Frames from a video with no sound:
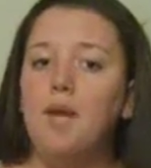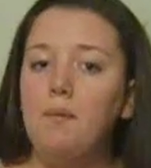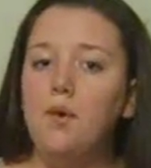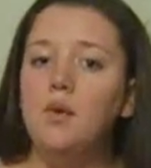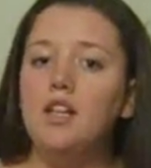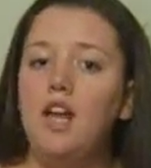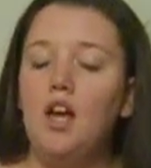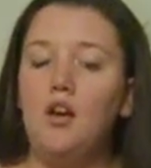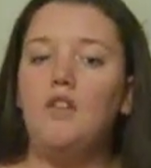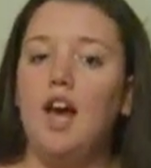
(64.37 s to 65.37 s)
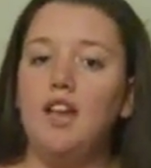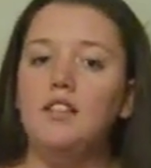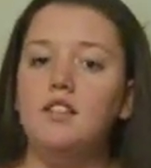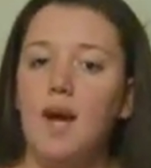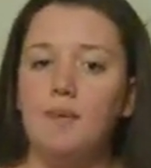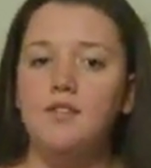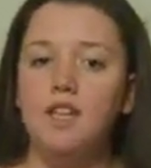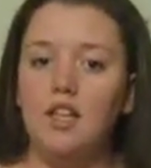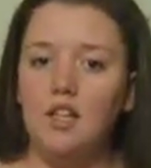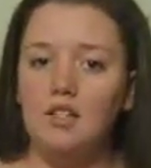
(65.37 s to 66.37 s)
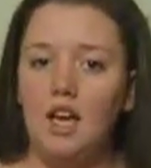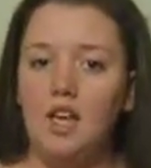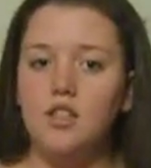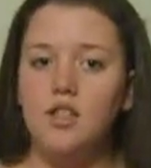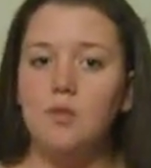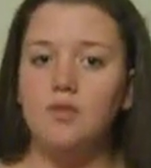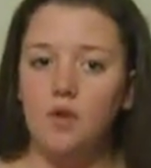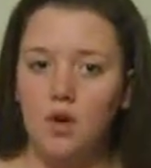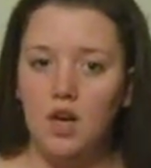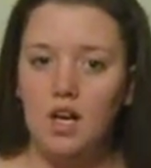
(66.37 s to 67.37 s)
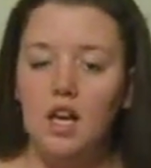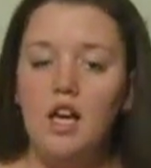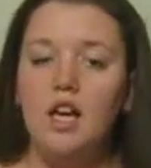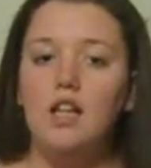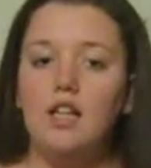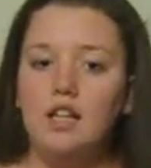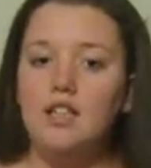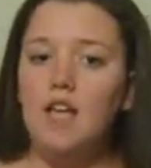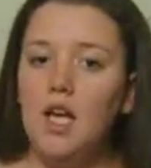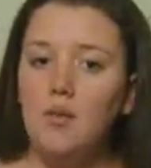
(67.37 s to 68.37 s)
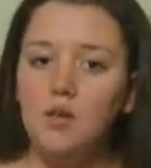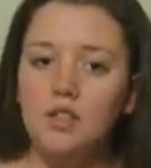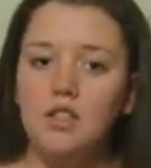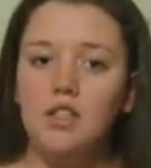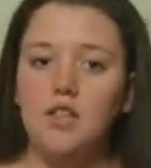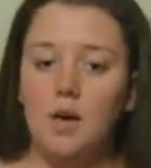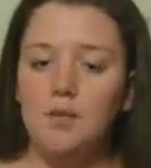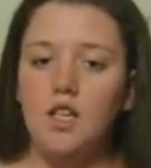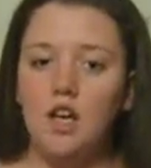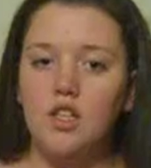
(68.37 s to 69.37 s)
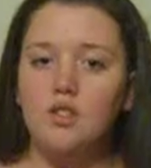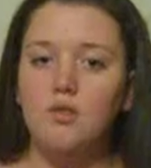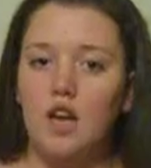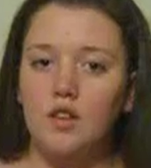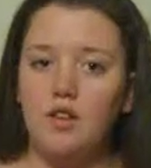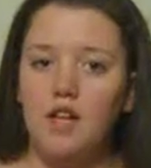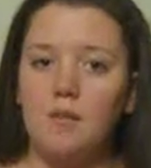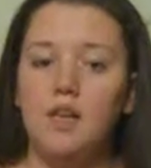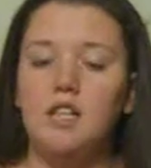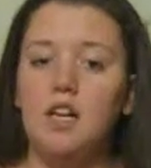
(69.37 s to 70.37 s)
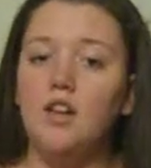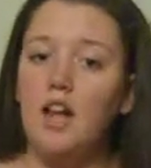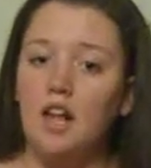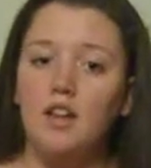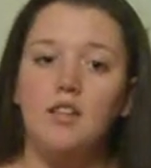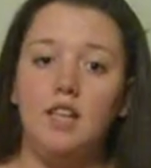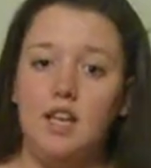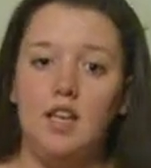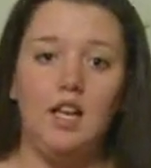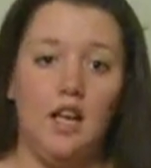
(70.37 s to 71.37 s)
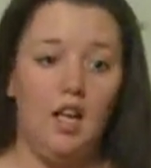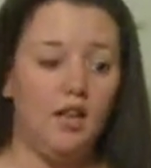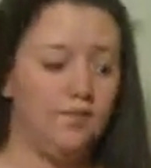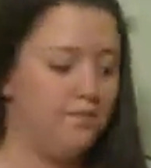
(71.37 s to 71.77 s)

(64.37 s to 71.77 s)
people who have had this type of skin cancer before need to keep going to the dermatologist regularly because they are likely to get it again.